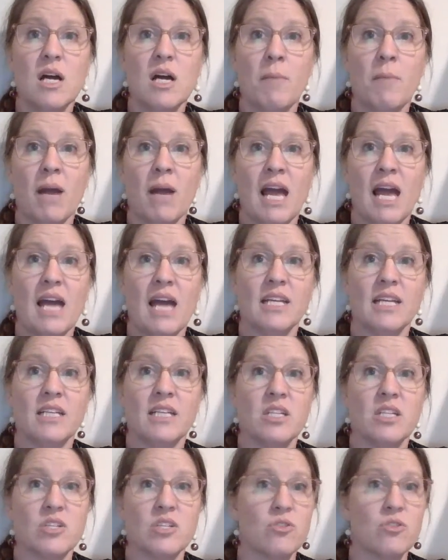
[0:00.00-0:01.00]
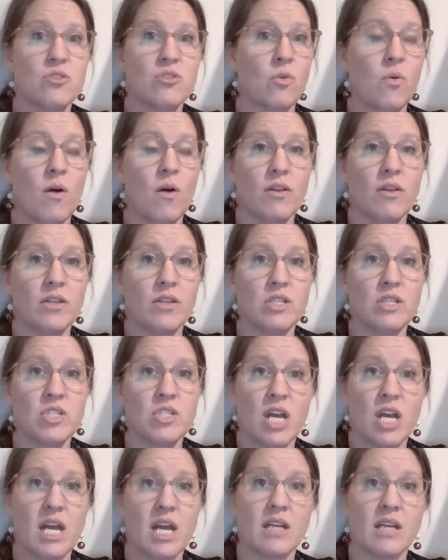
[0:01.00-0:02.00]
by adding additional quality
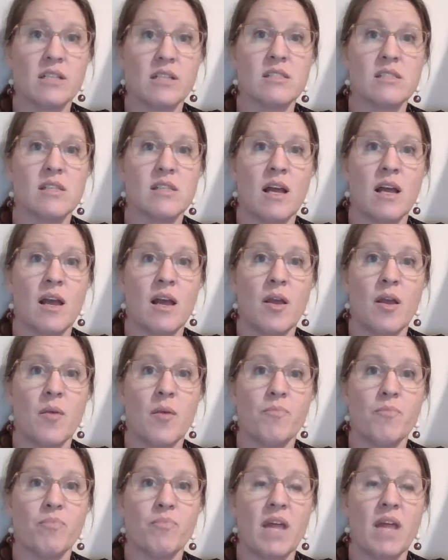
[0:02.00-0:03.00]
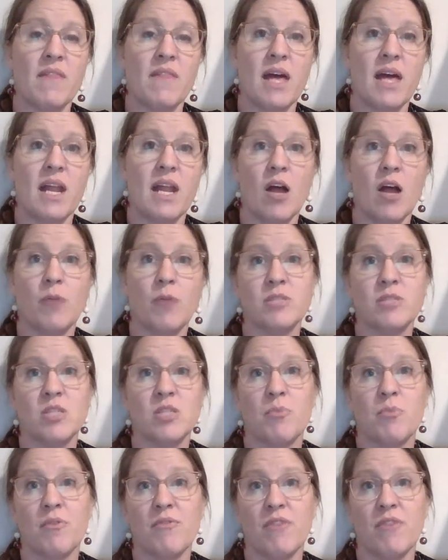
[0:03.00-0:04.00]
checks, and that helps to
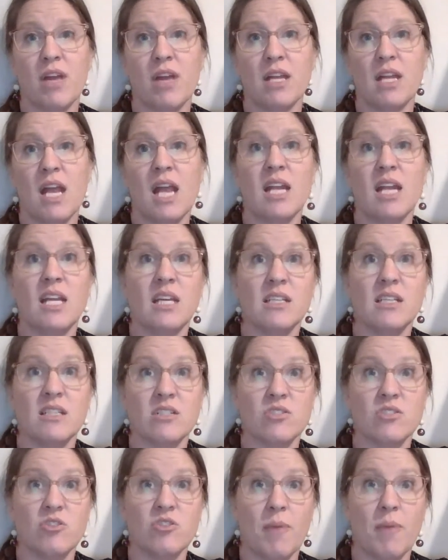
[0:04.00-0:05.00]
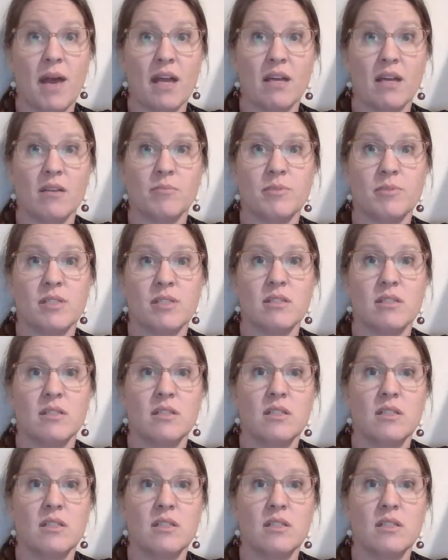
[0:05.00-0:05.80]
prevent any additional backups.